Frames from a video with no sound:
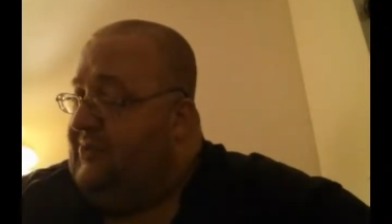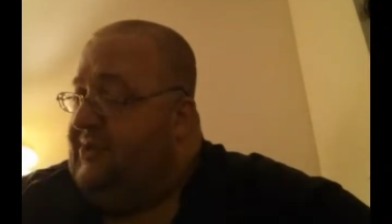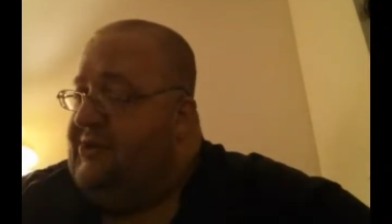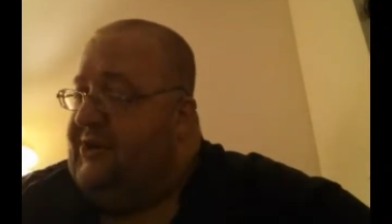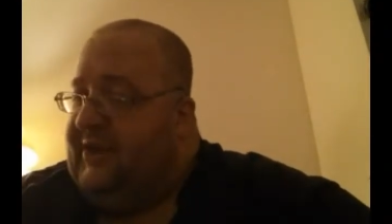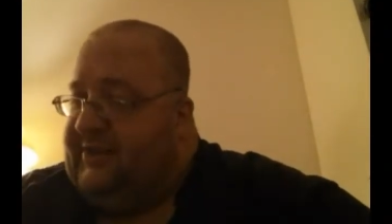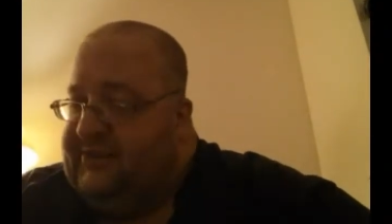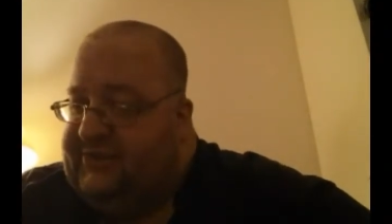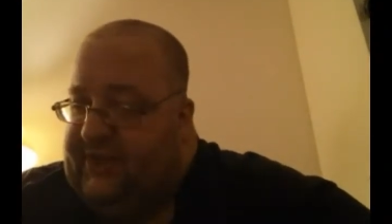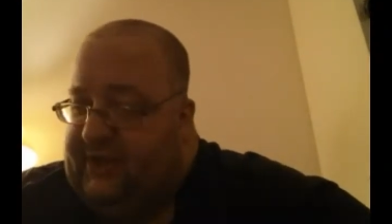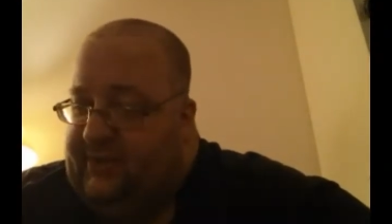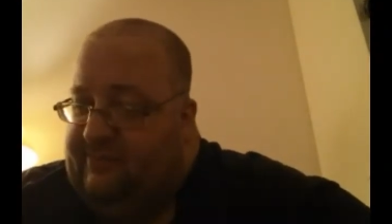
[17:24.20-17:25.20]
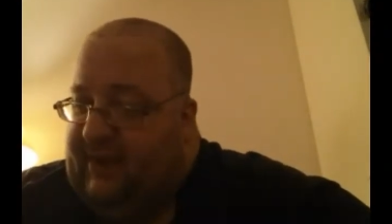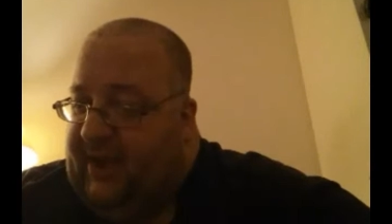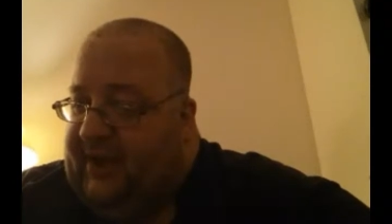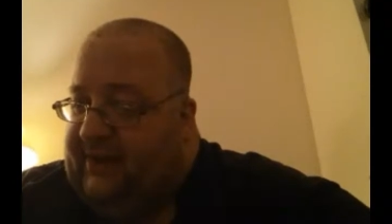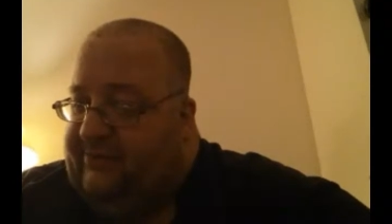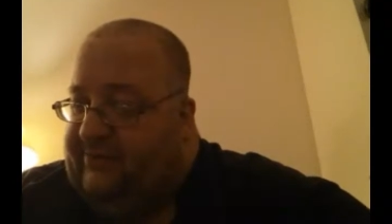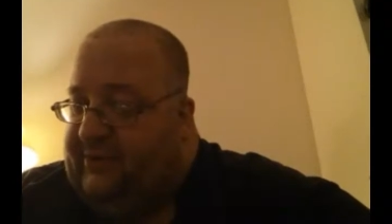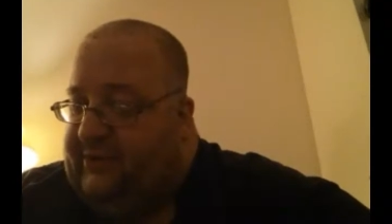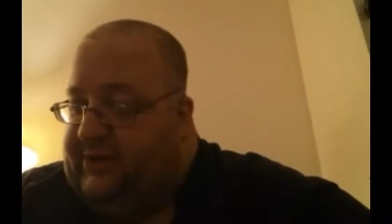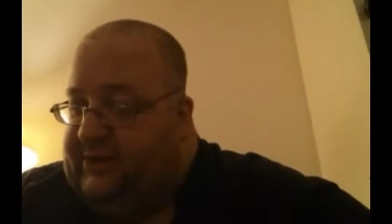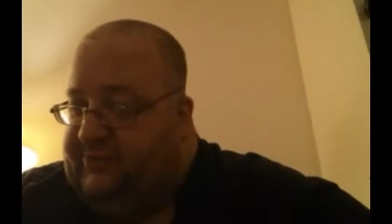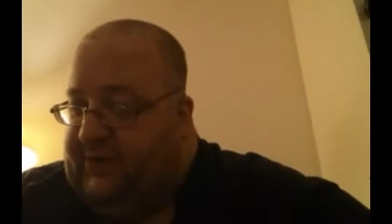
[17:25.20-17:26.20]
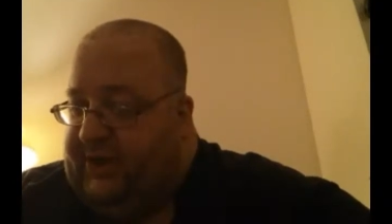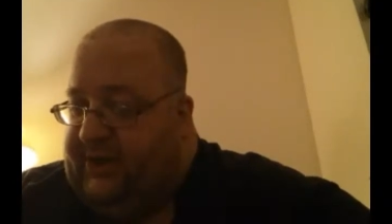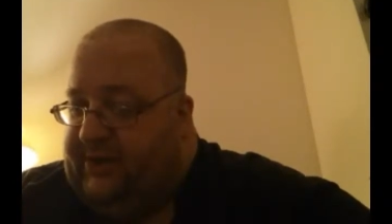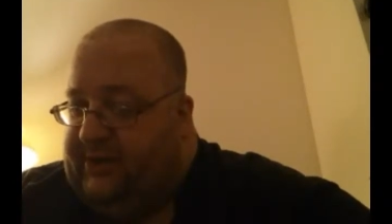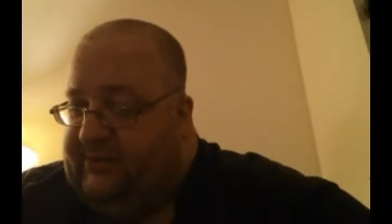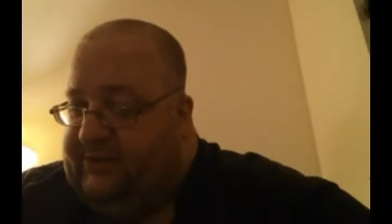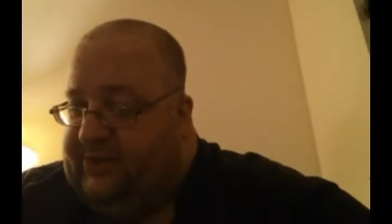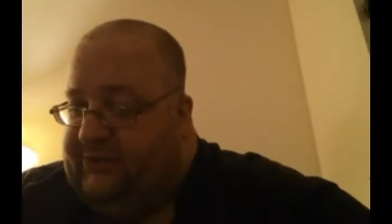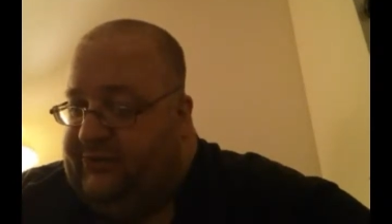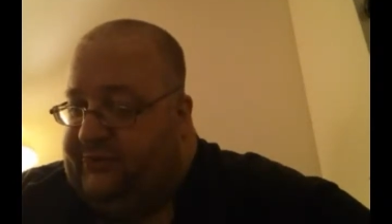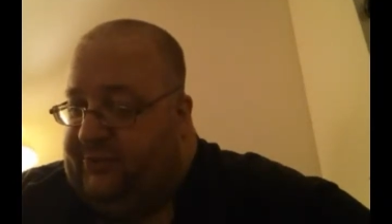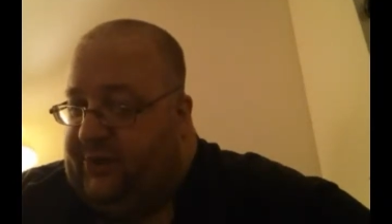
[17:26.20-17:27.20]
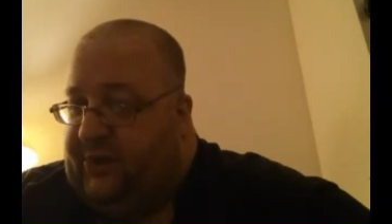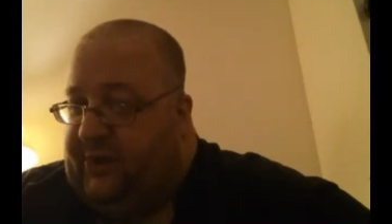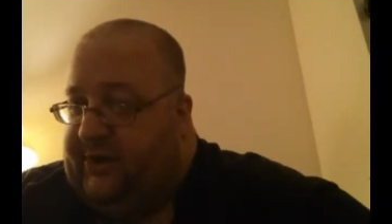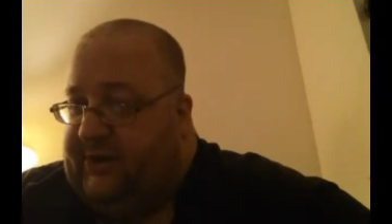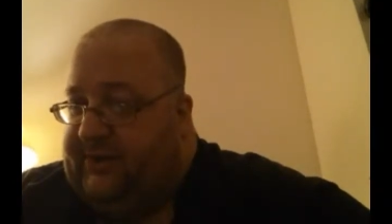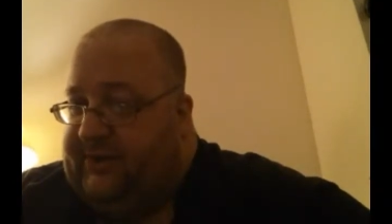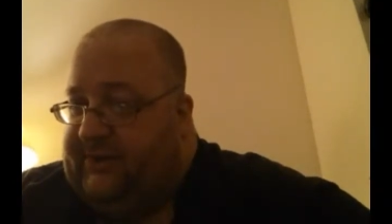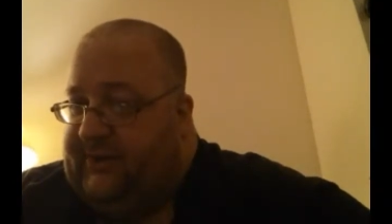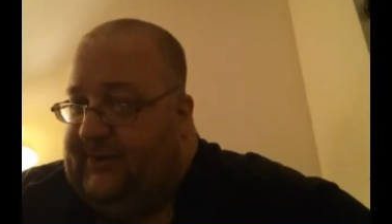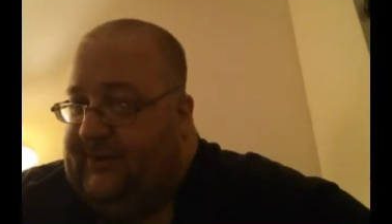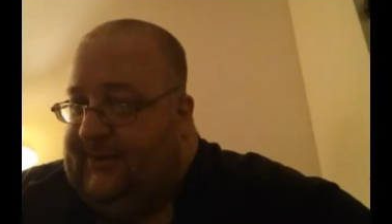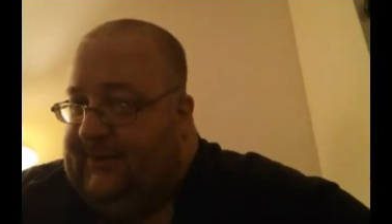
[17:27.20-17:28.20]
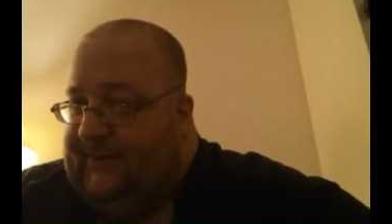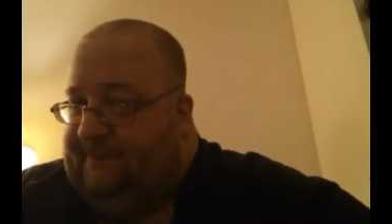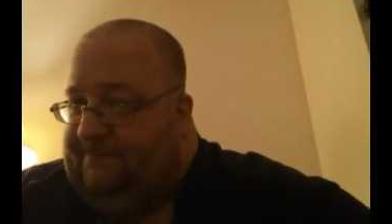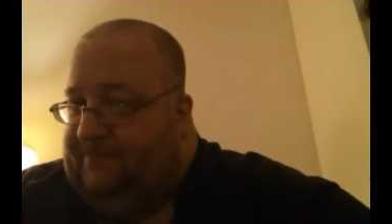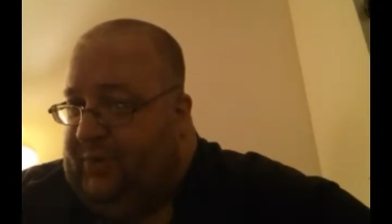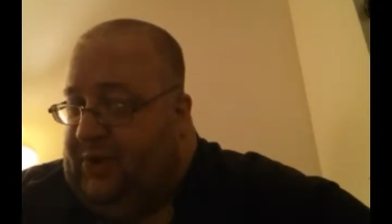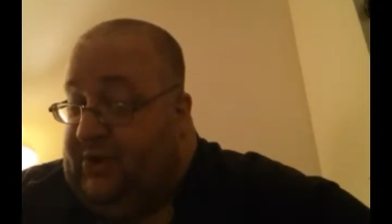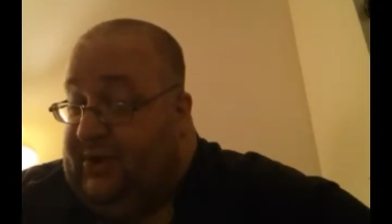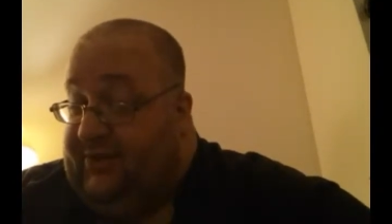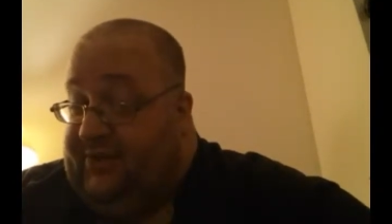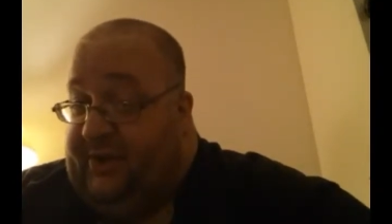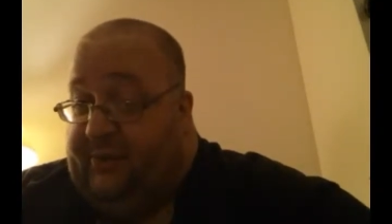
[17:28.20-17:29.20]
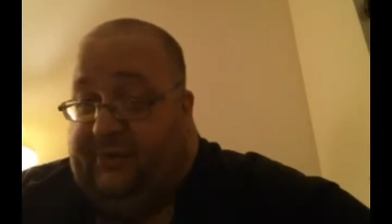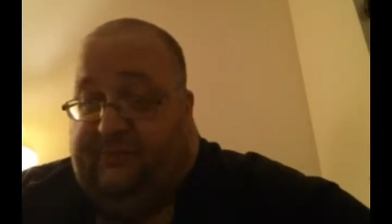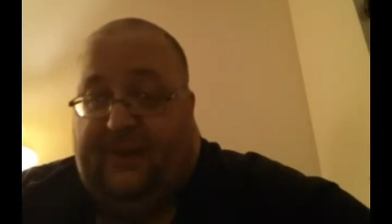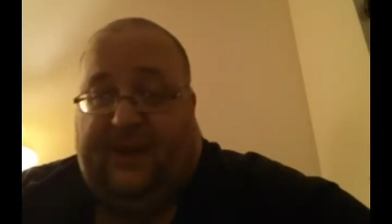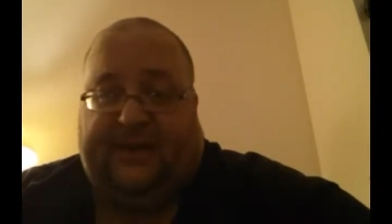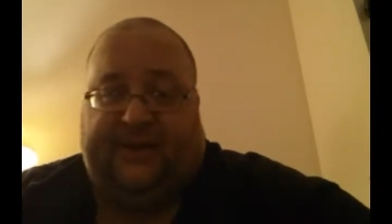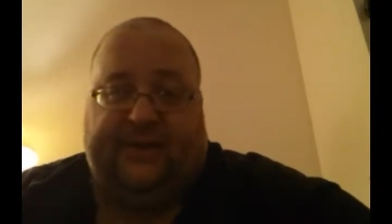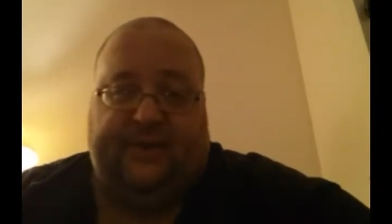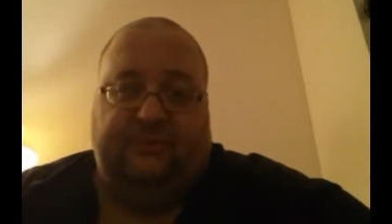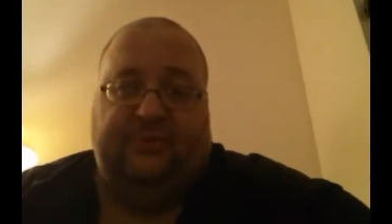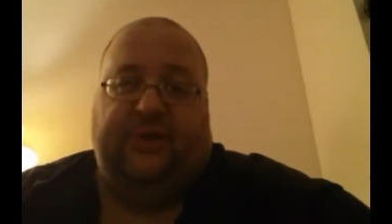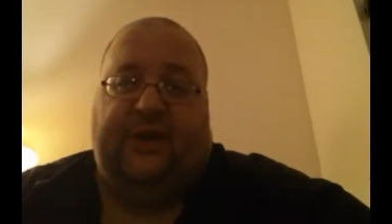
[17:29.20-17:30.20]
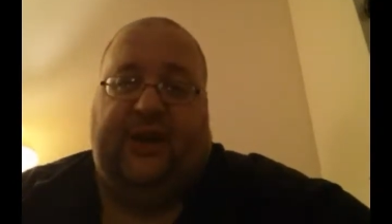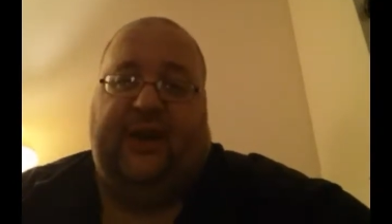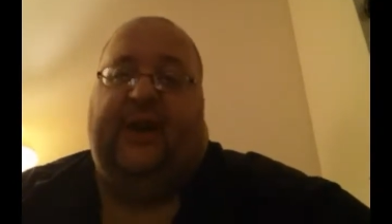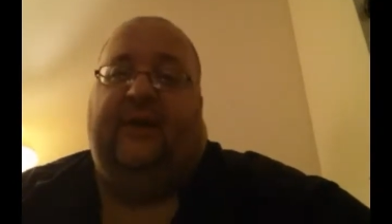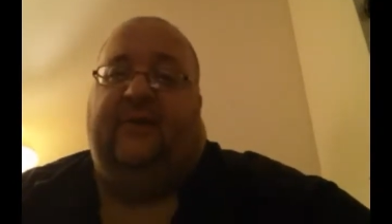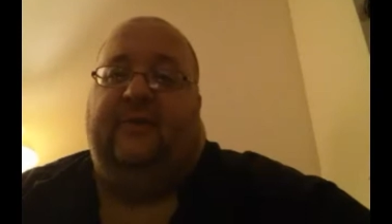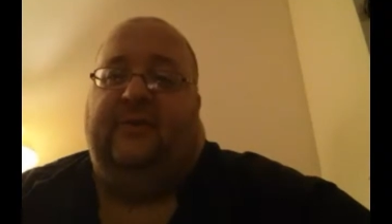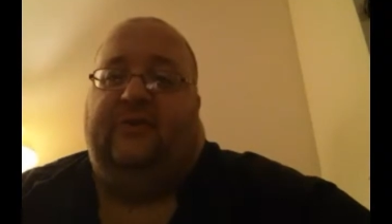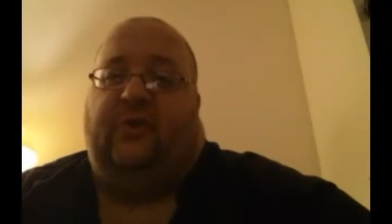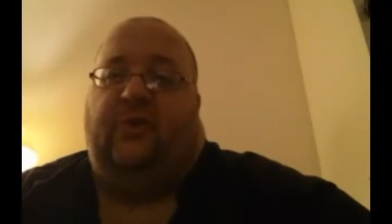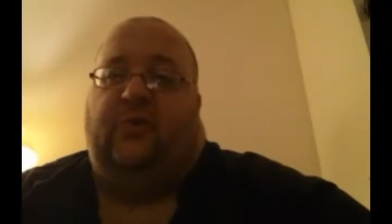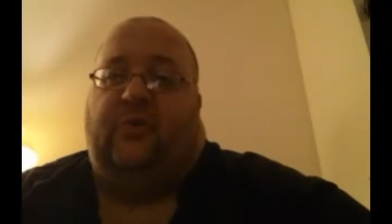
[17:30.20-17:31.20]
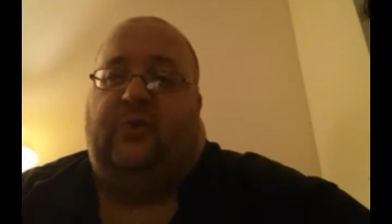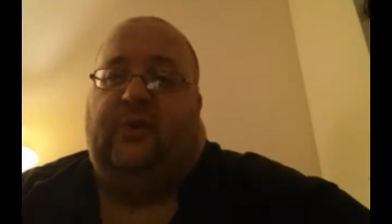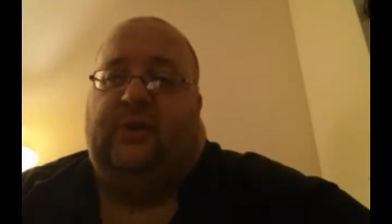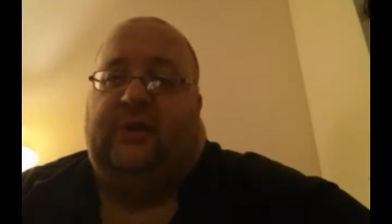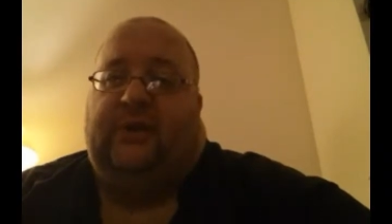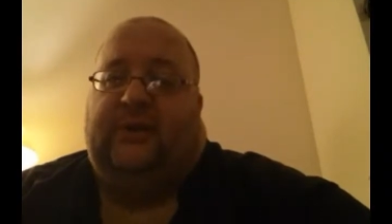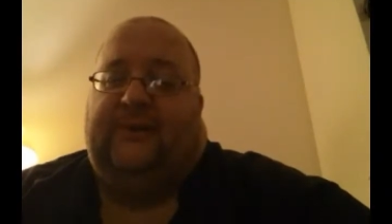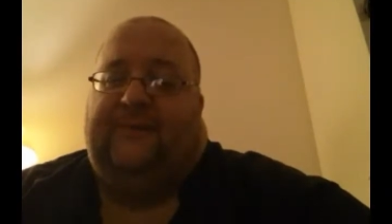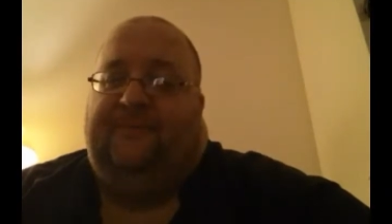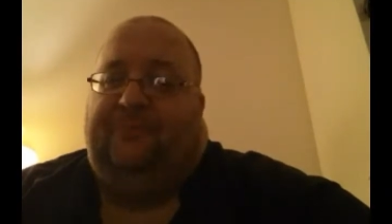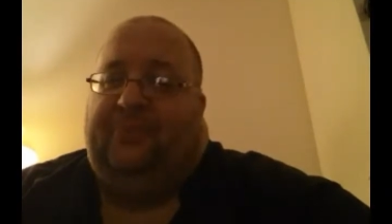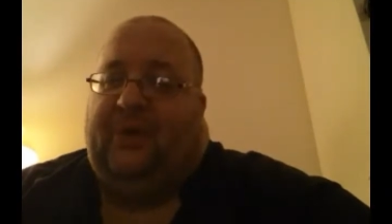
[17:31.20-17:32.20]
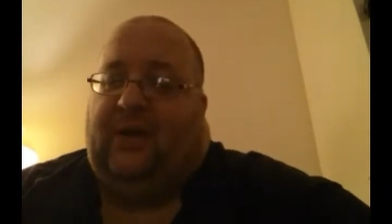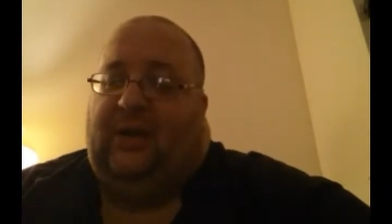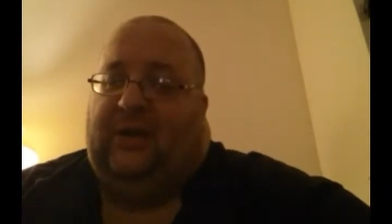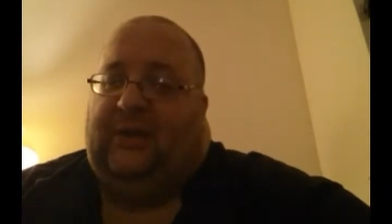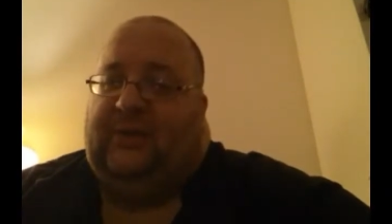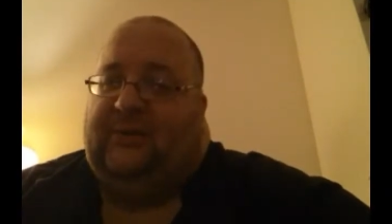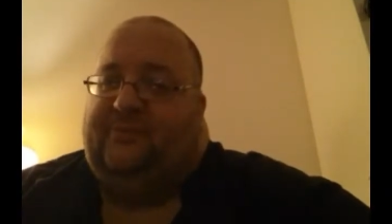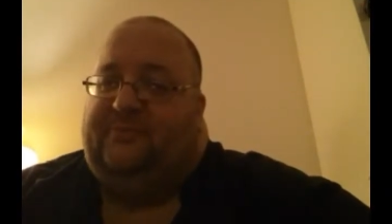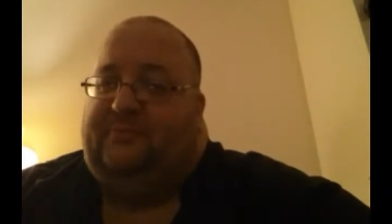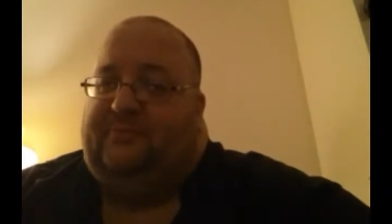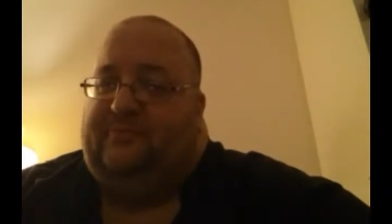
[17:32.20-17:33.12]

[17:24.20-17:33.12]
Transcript: and then you got this thing with bad influence picking on Joseph Park, you know, and I think we're about to come to a head on this whole uh,